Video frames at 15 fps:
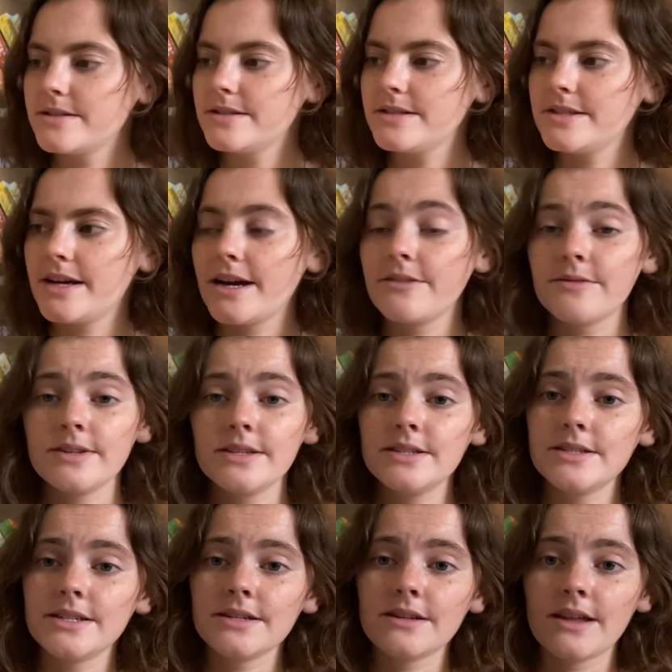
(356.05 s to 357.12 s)
Yeah, I really
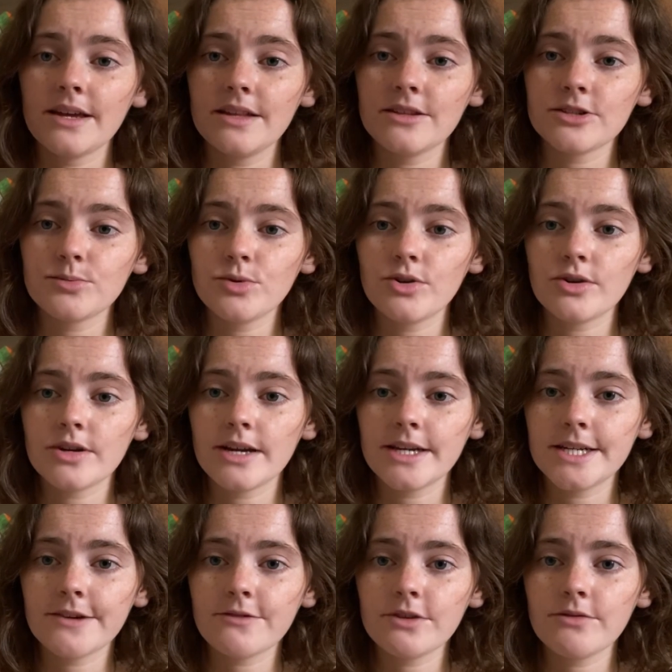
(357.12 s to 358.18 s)
did like this book. I
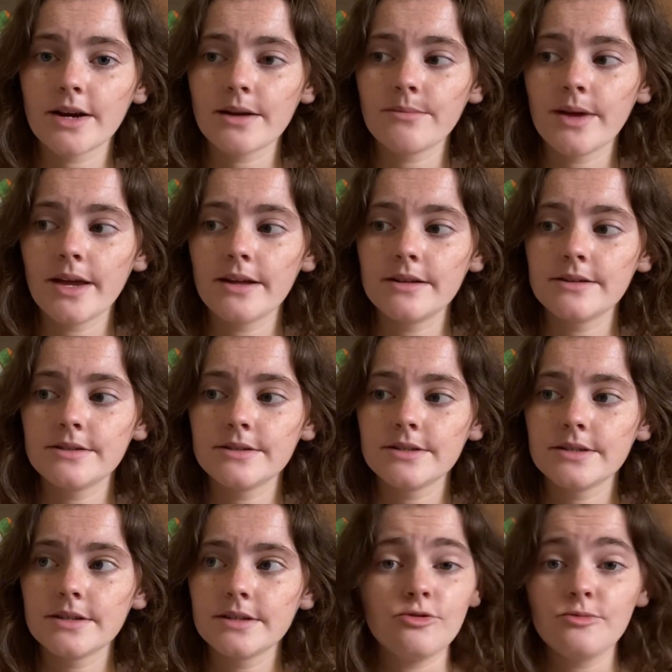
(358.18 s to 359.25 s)
definitely recommend
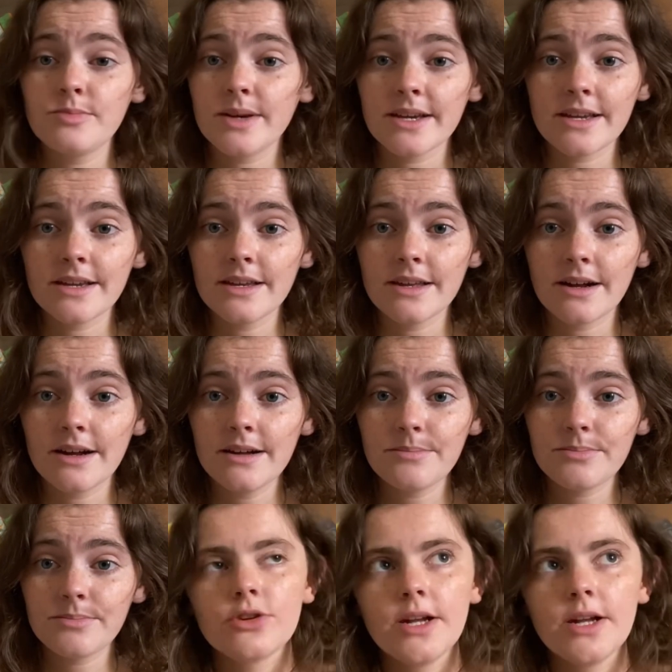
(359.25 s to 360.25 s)
you picking it up.